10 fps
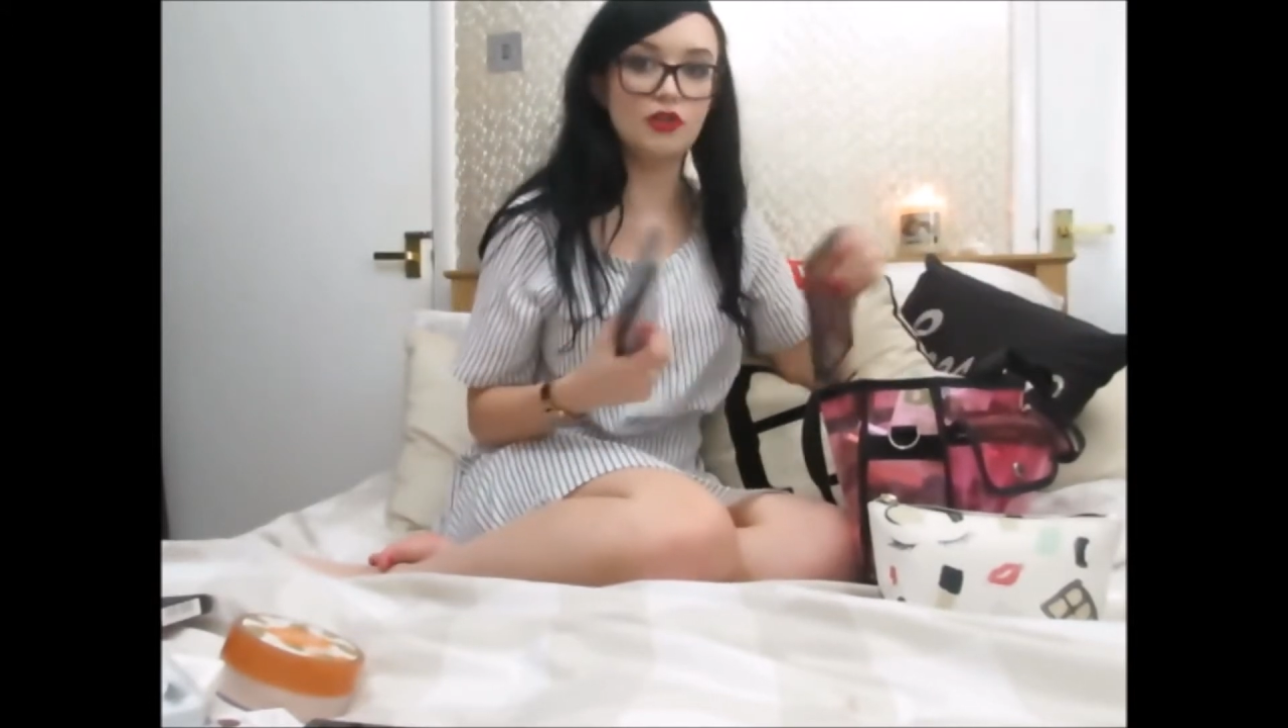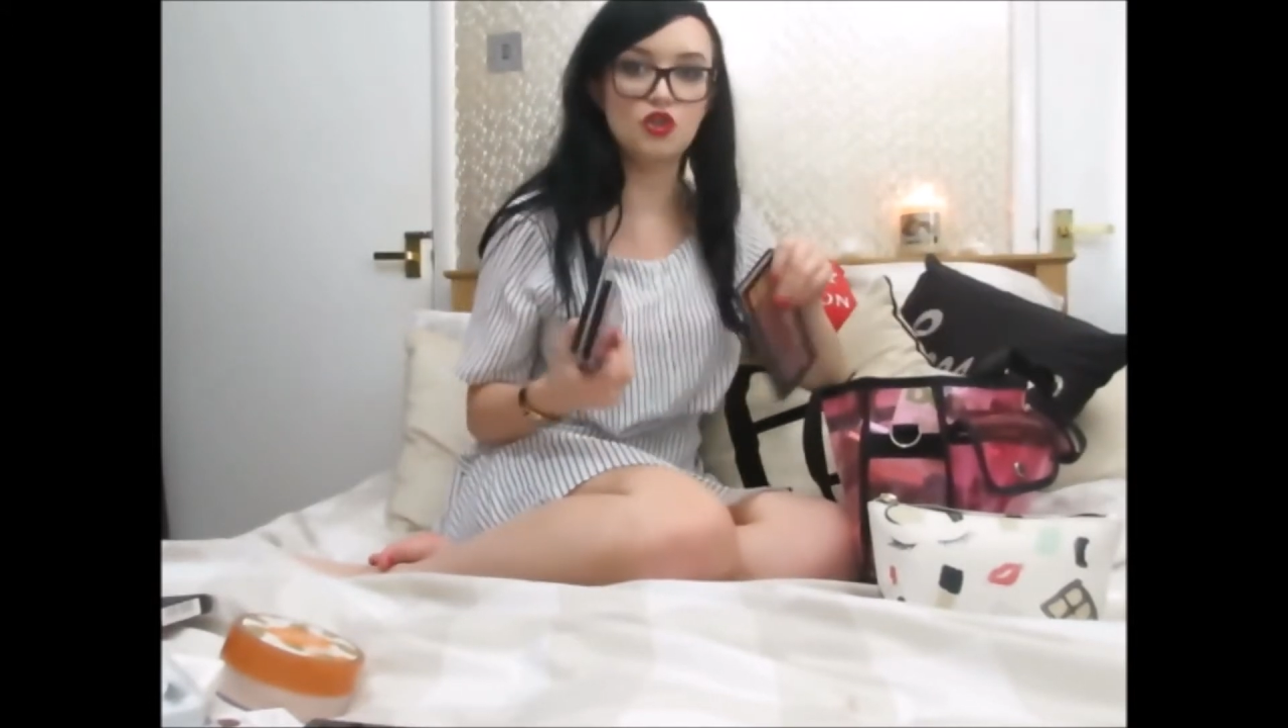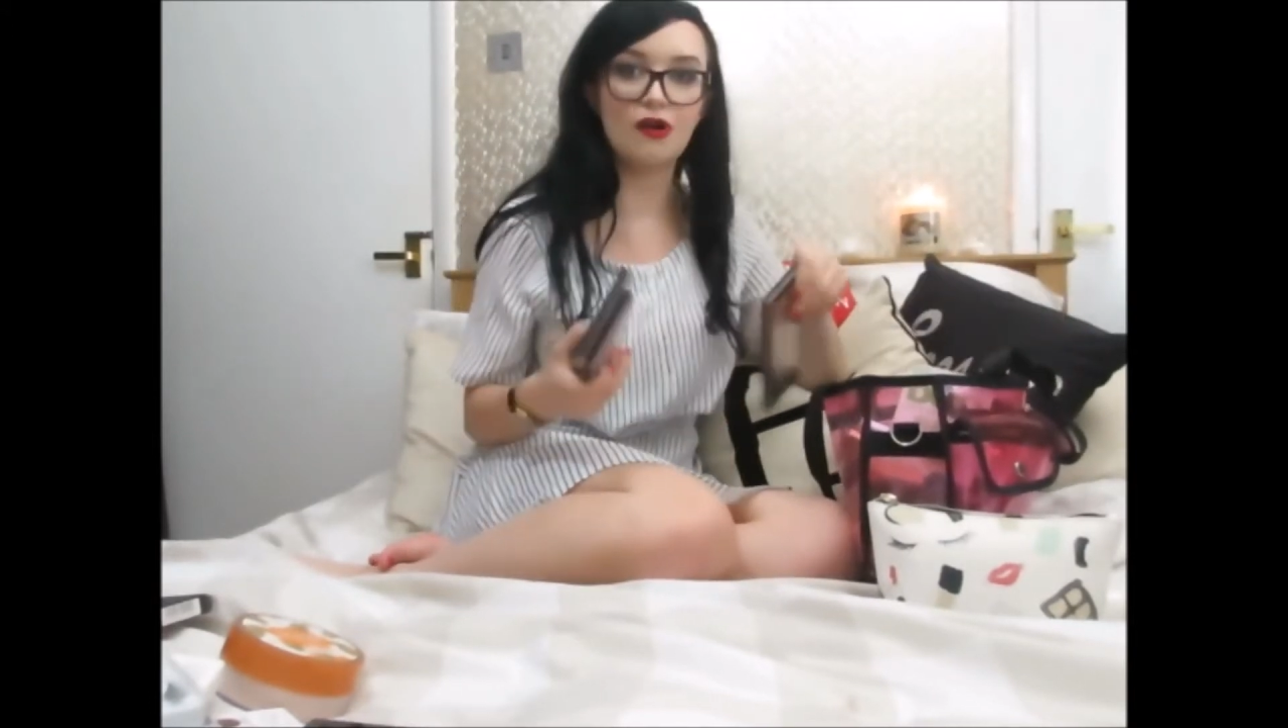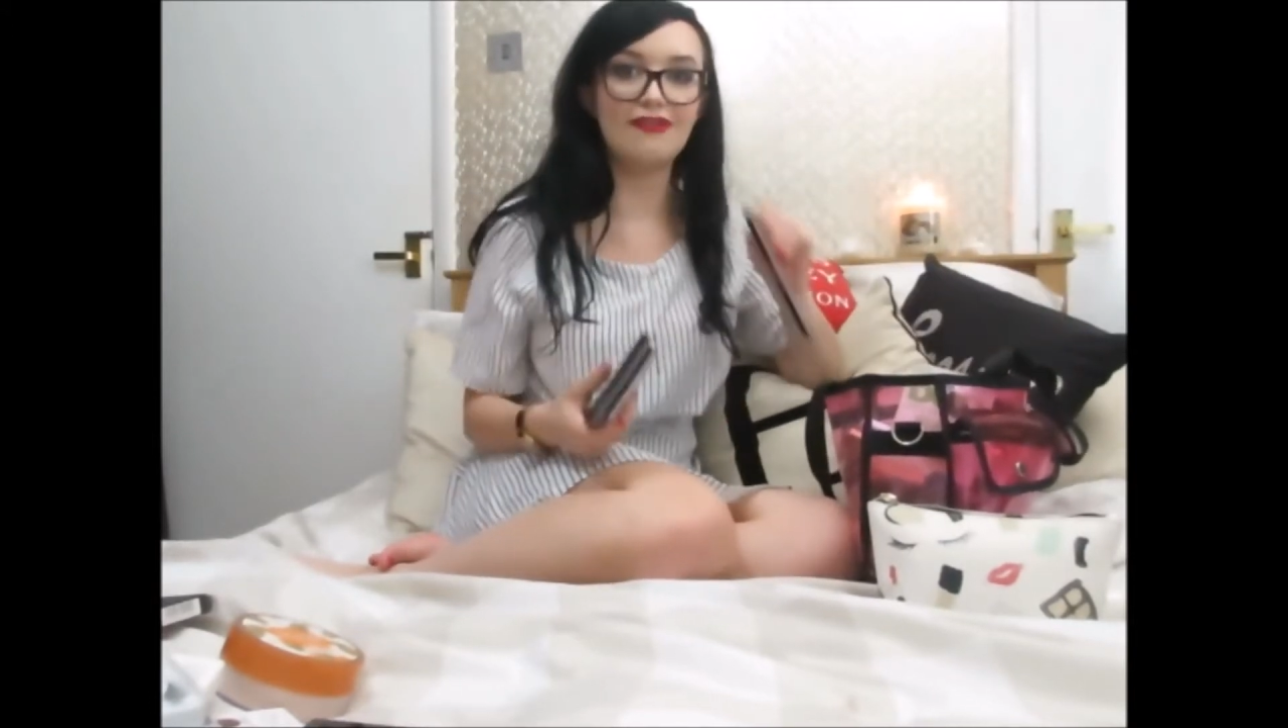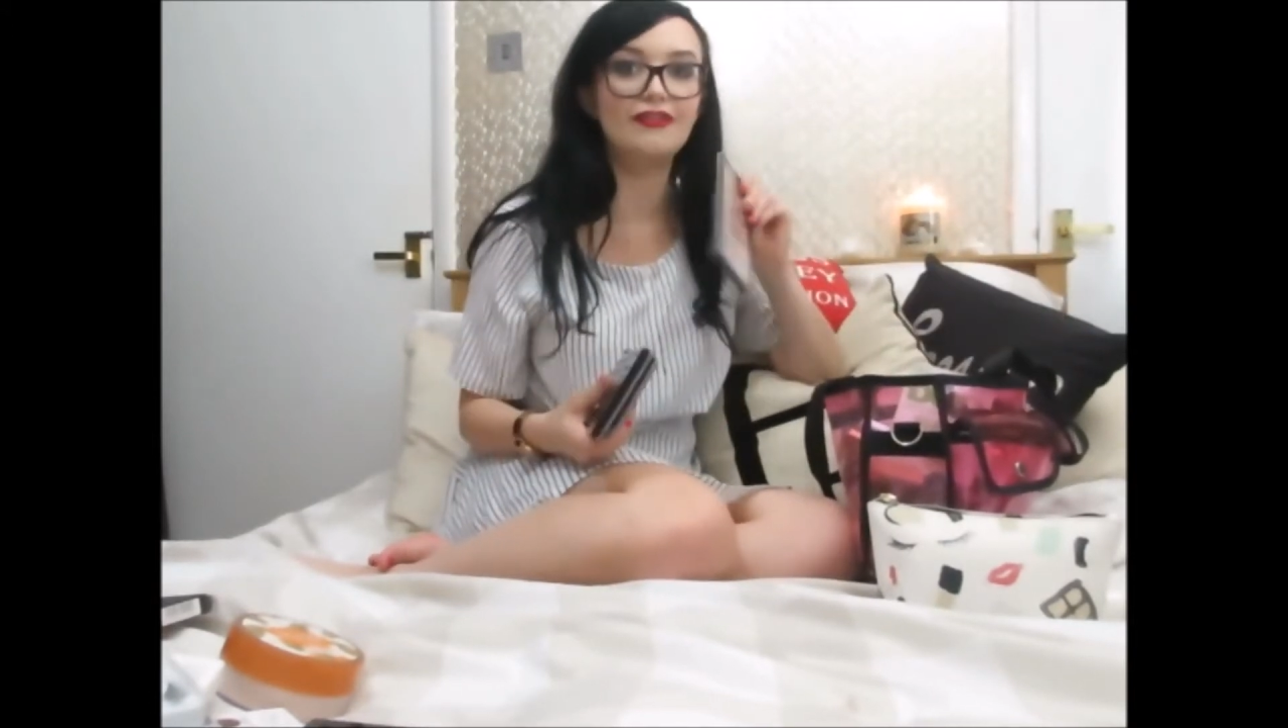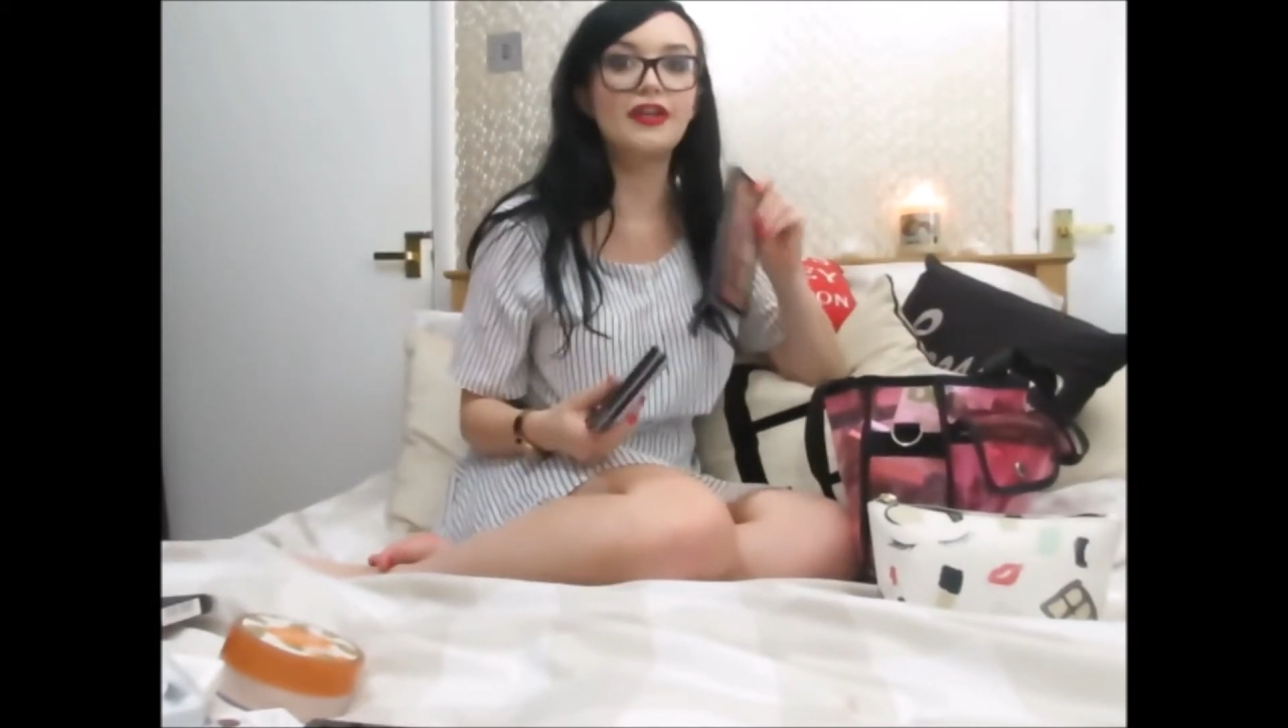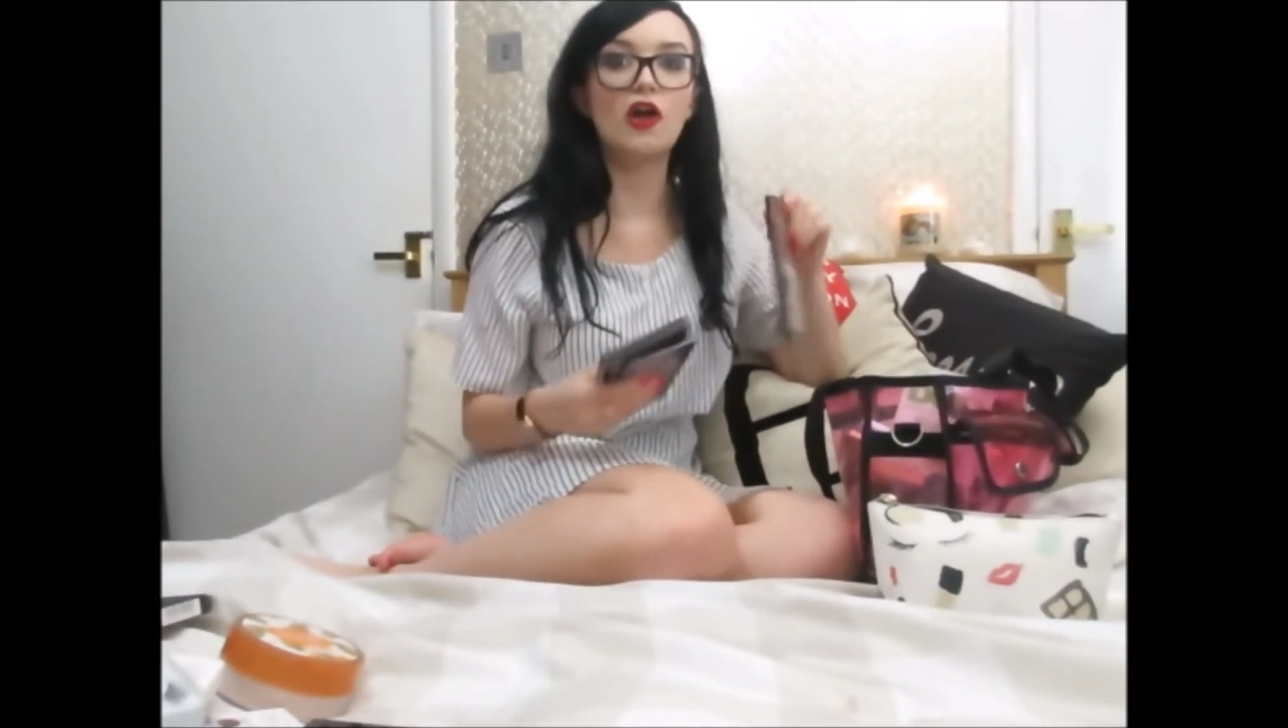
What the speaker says: travelling,